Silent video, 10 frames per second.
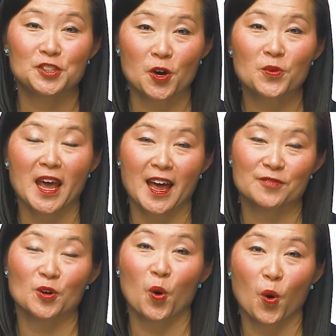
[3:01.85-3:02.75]
don't
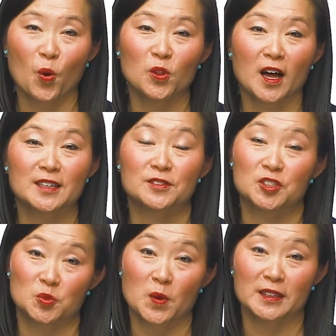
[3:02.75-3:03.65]
have a whole lot of
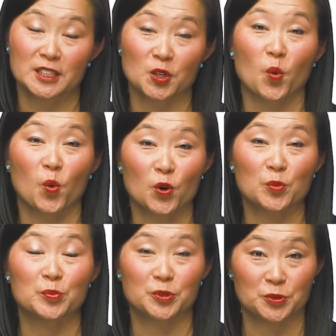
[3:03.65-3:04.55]
swelling or
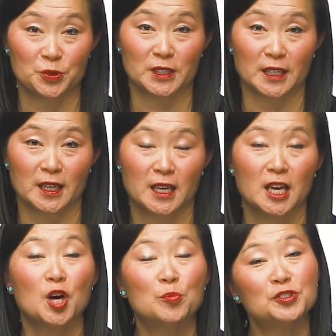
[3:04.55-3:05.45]
bruising,
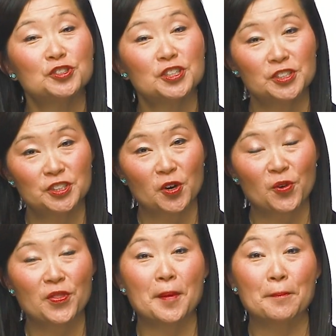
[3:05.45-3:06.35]
but just
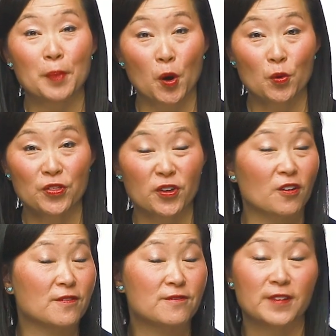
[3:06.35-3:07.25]
know that both
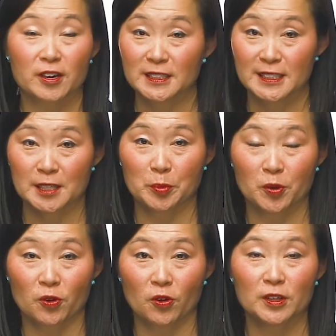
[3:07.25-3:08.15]
are very
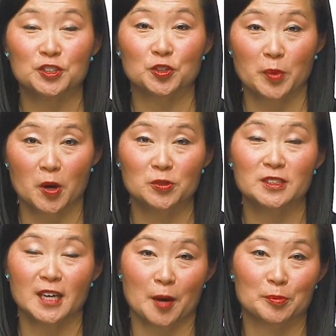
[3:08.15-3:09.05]
typical in your
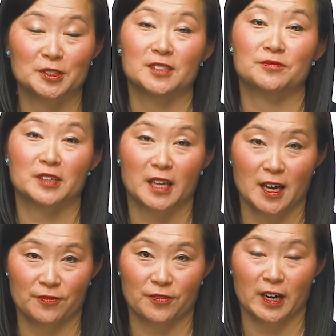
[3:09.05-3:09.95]
post-operative
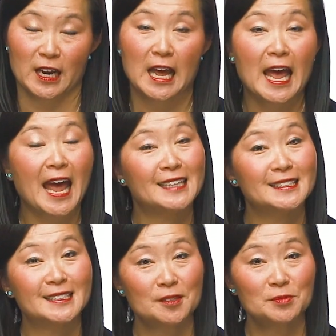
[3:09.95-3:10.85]
recovery.
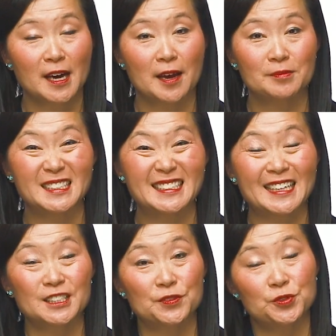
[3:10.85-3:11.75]
And sometimes it
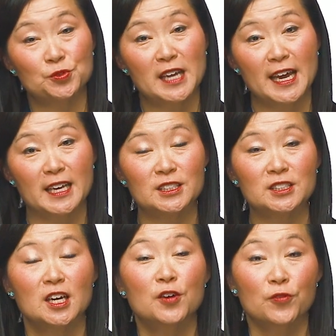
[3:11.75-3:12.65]
takes a few
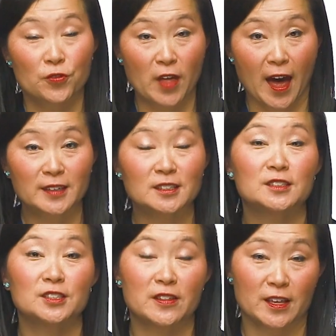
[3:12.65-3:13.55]
days for that
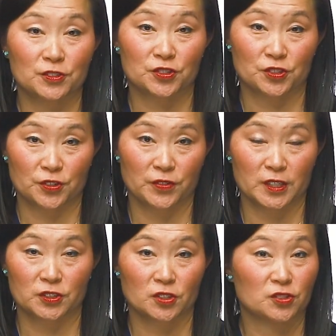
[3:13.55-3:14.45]
to then
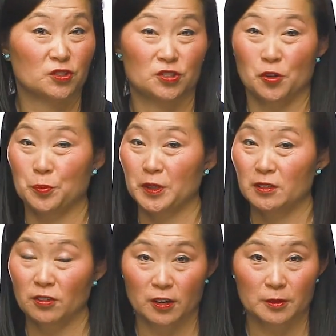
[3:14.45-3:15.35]
surface. So don't be
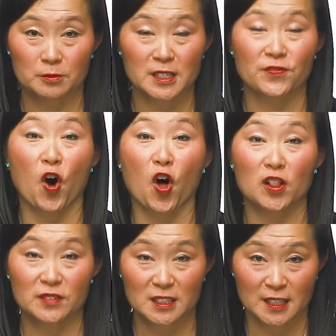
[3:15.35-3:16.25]
alarmed if
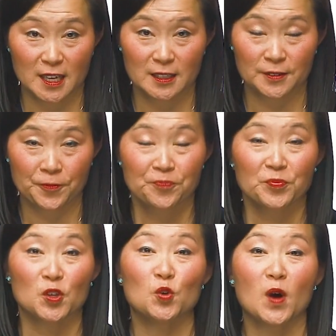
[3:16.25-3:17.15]
all of a sudden
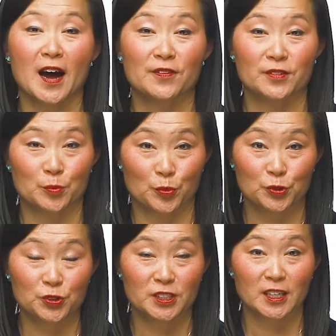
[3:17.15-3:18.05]
you have
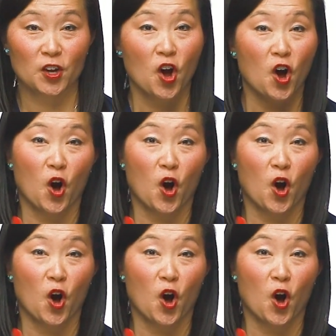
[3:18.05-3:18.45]
bruising